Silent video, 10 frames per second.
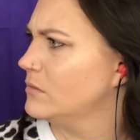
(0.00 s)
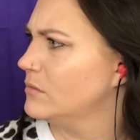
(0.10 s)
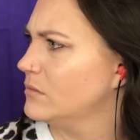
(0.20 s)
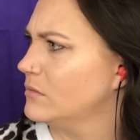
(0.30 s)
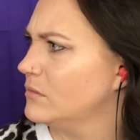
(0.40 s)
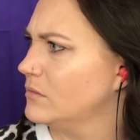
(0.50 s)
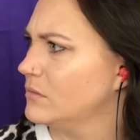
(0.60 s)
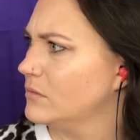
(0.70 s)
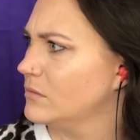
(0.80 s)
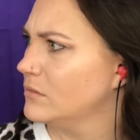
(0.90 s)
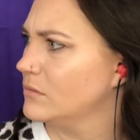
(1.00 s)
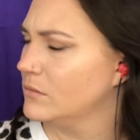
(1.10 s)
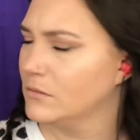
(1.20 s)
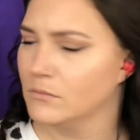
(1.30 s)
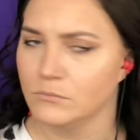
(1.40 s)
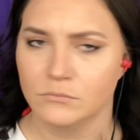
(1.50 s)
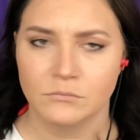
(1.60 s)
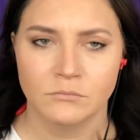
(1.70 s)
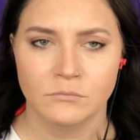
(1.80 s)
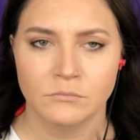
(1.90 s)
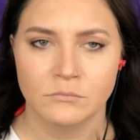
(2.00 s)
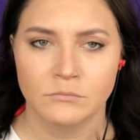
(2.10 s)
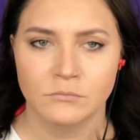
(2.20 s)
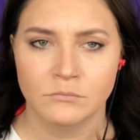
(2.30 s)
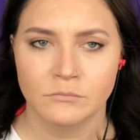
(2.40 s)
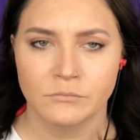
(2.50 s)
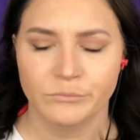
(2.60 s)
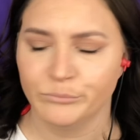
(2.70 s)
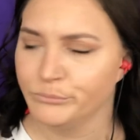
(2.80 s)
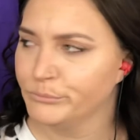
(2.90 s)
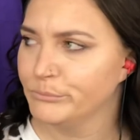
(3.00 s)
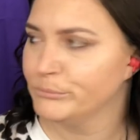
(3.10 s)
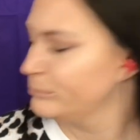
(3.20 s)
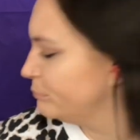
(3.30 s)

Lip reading: [no speech]